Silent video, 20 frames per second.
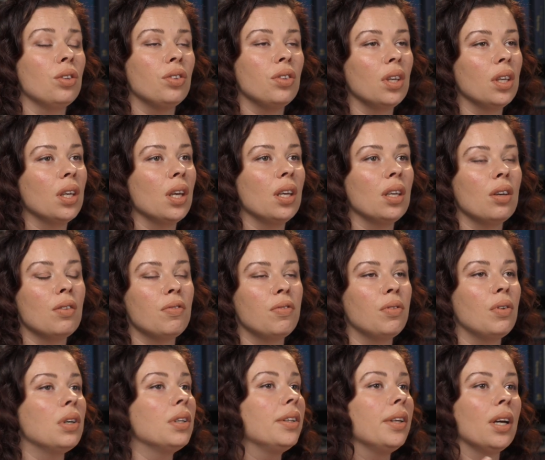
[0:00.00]
thinking of
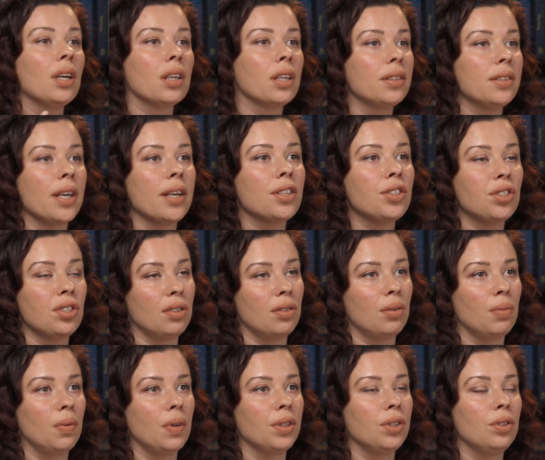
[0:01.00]
the architecture
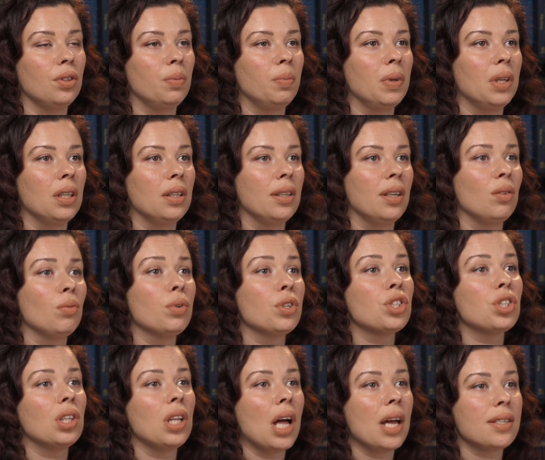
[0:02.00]
or what you're building,
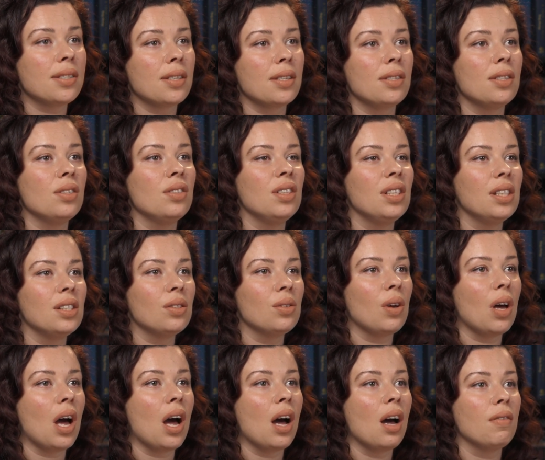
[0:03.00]
which classes you need to
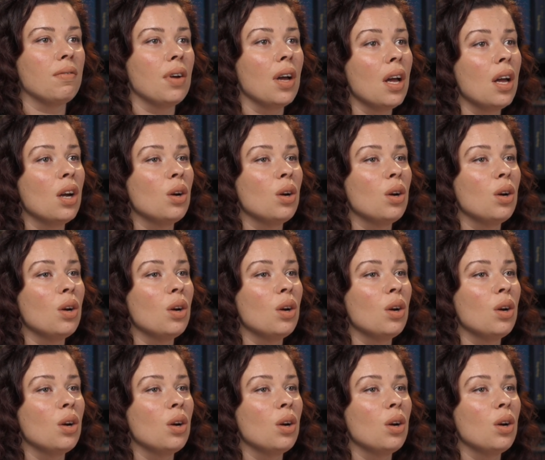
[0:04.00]
have,